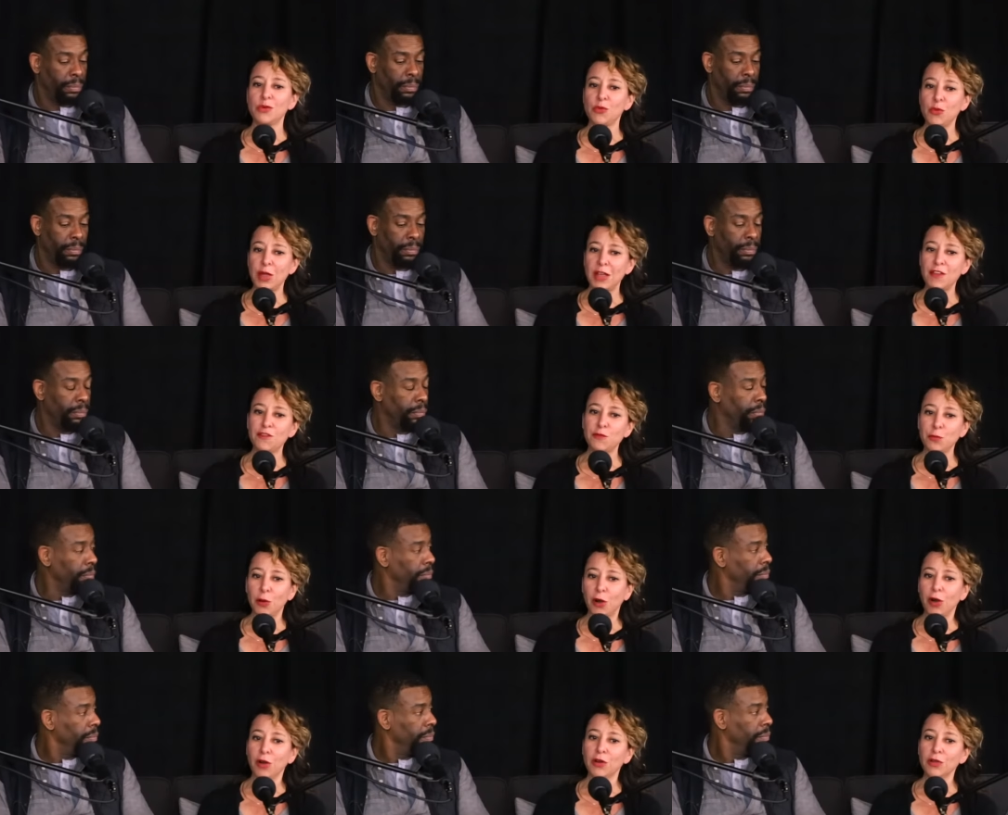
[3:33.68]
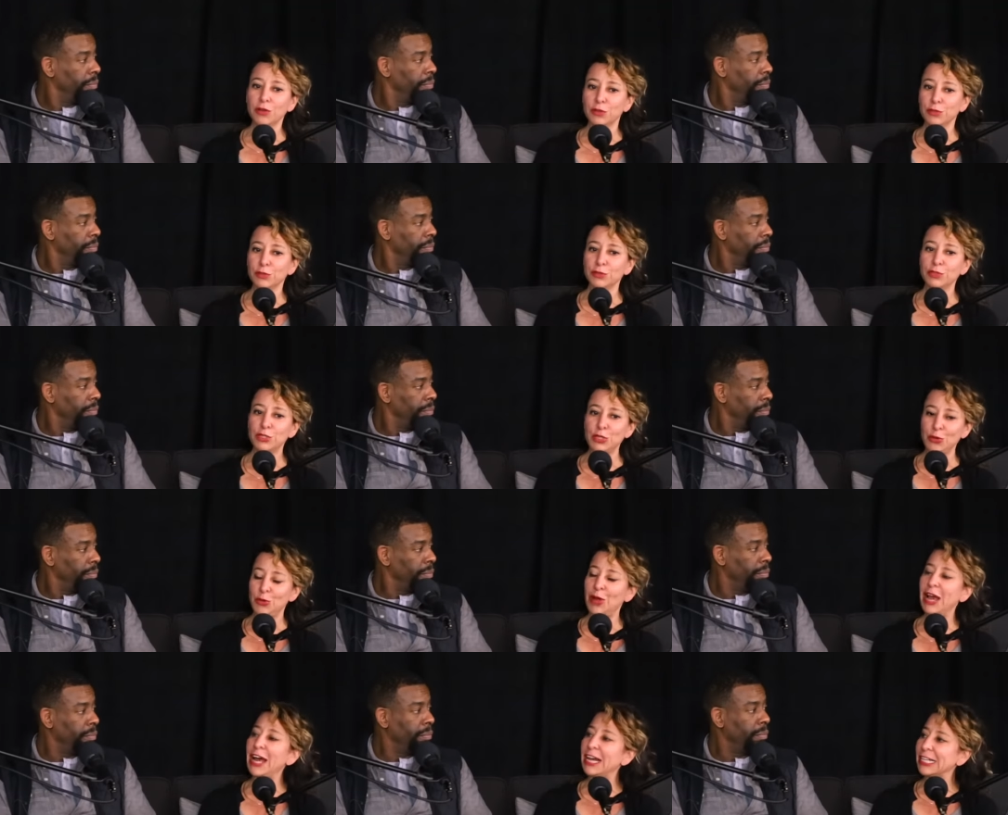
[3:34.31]
Speaker 1: the wave particle
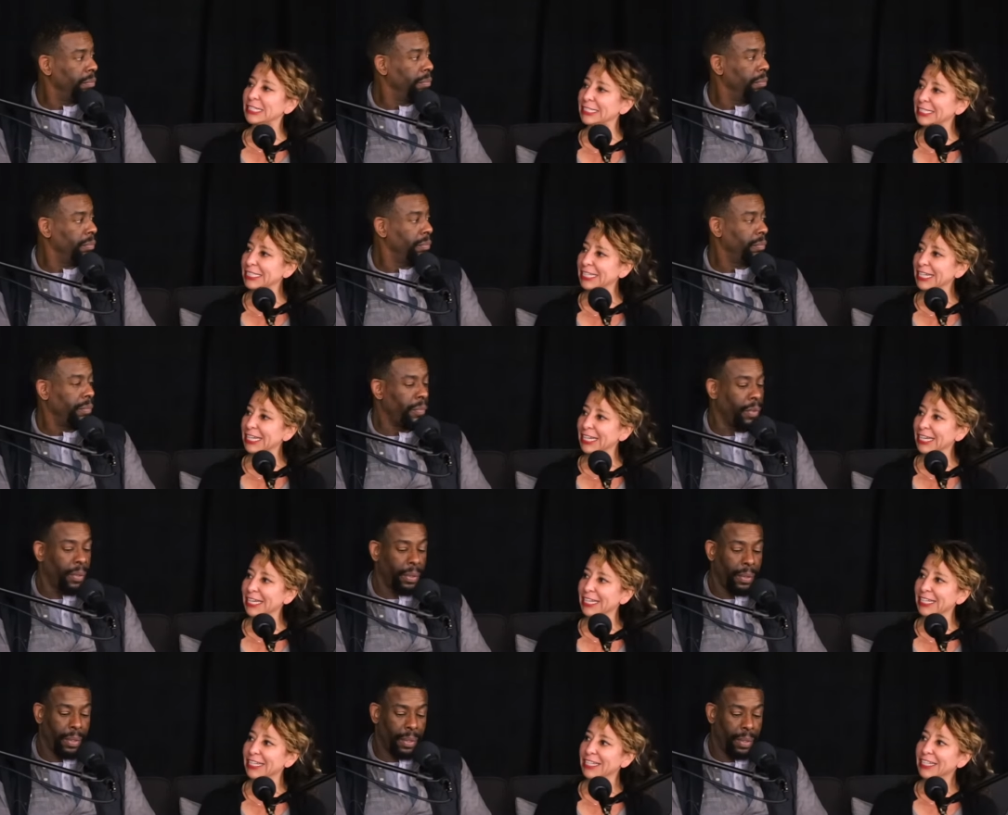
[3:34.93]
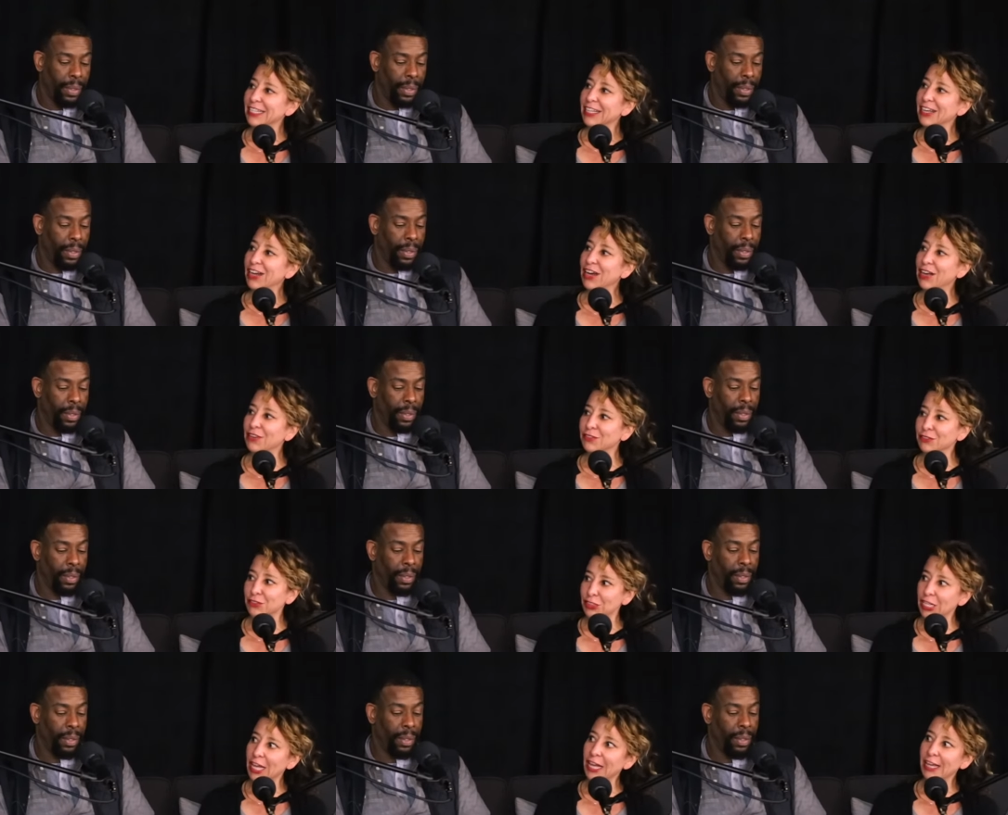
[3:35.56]
duality
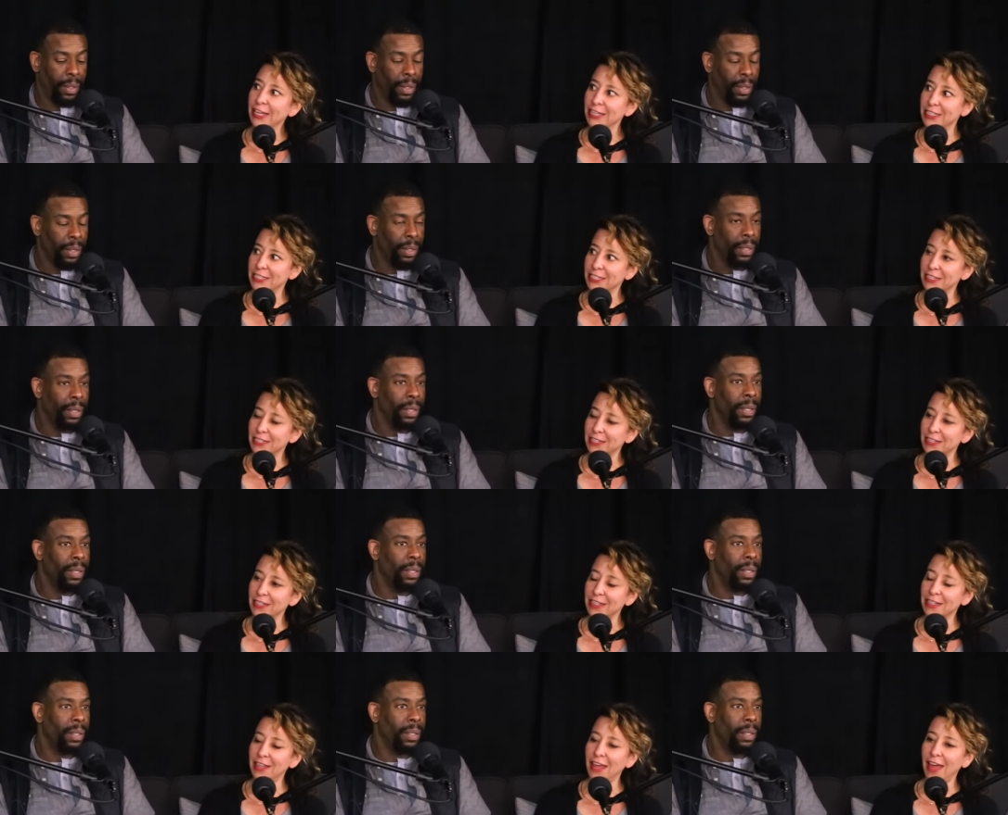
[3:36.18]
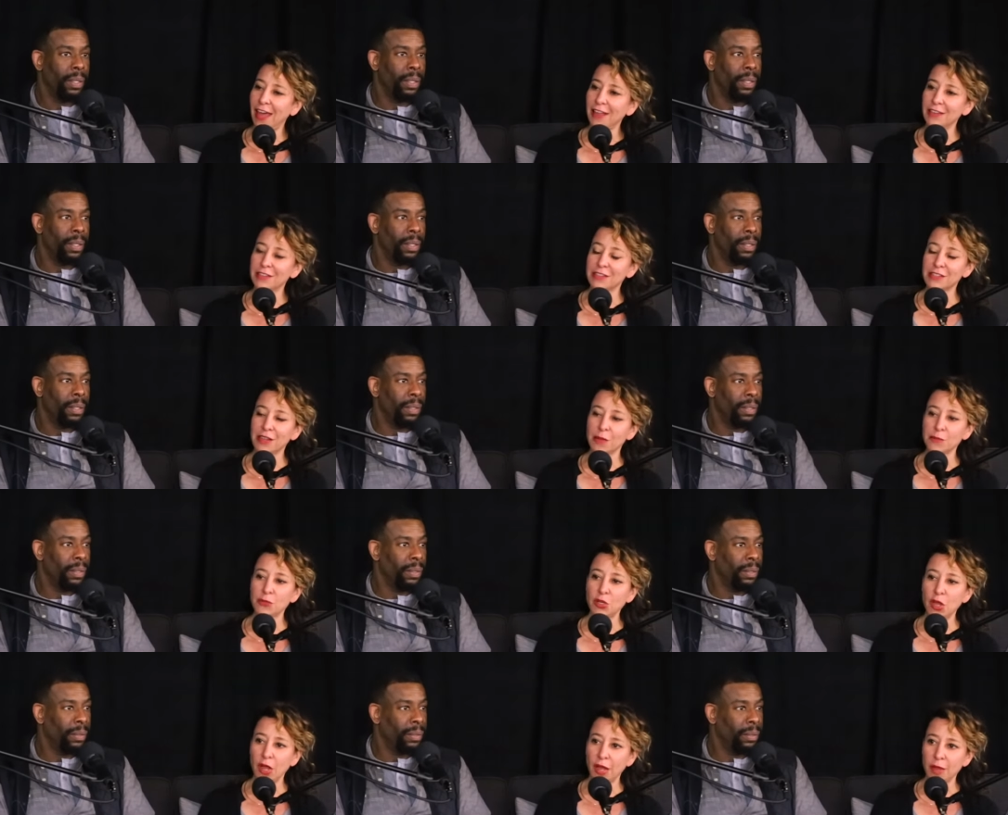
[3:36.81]
of light, mm that
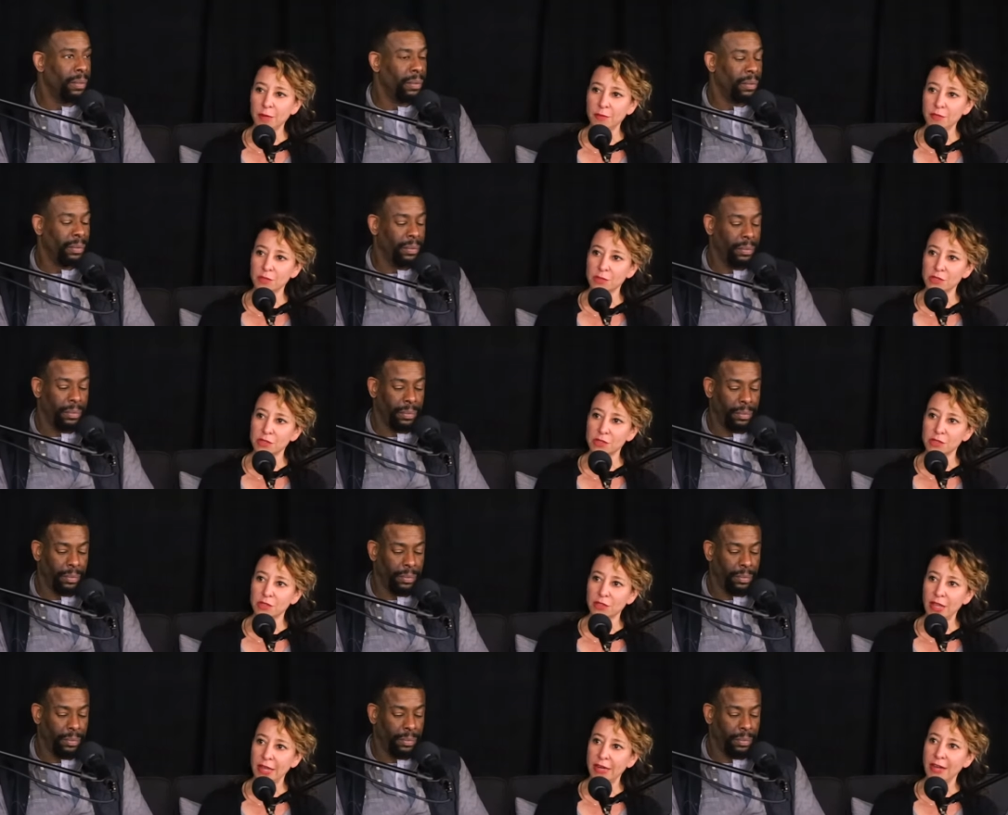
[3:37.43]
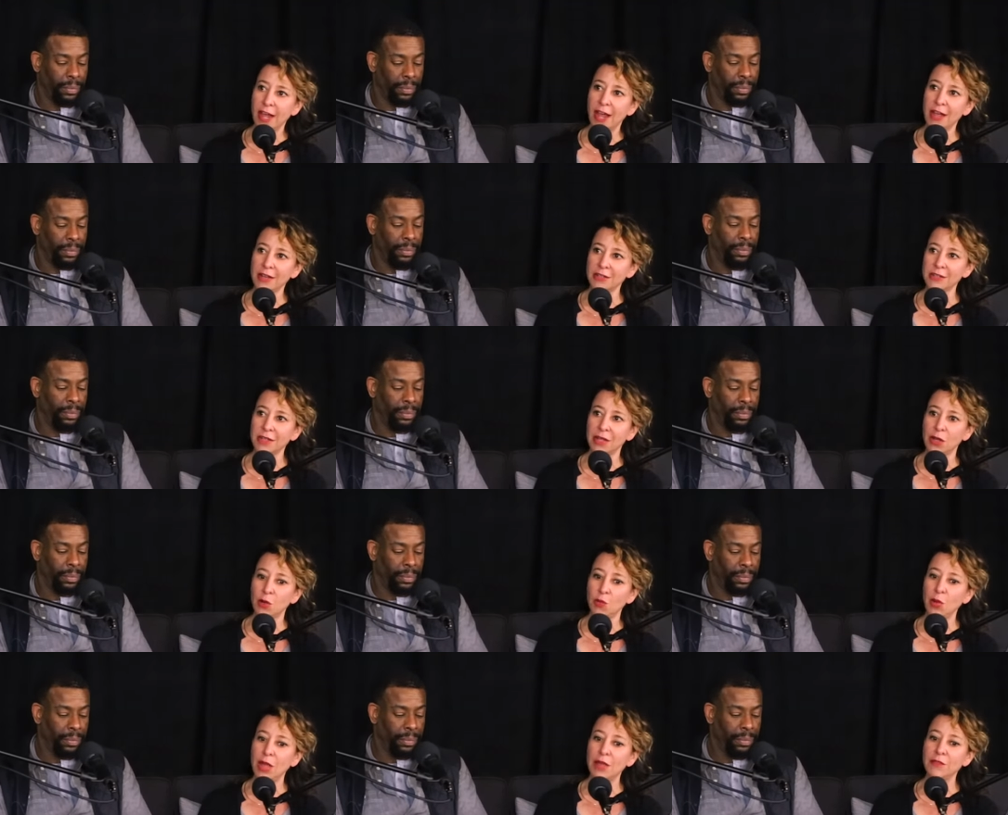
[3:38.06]
sometimes light acts
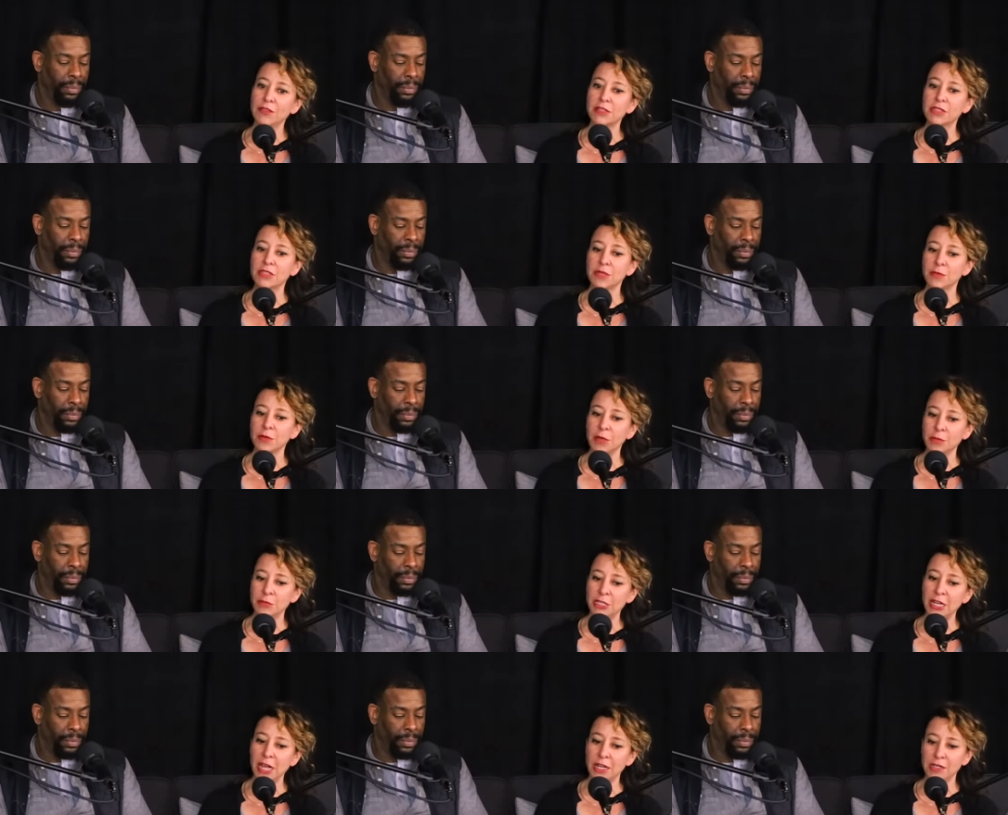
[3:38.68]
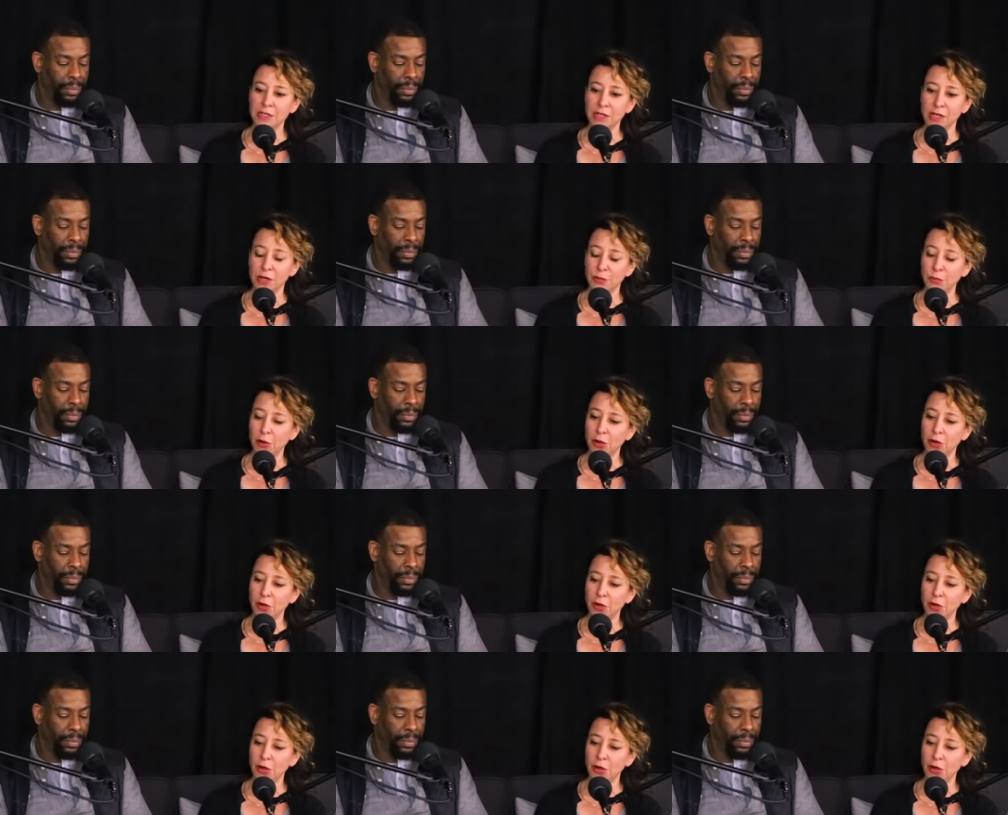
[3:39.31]
like a wave and sometimes it acts like a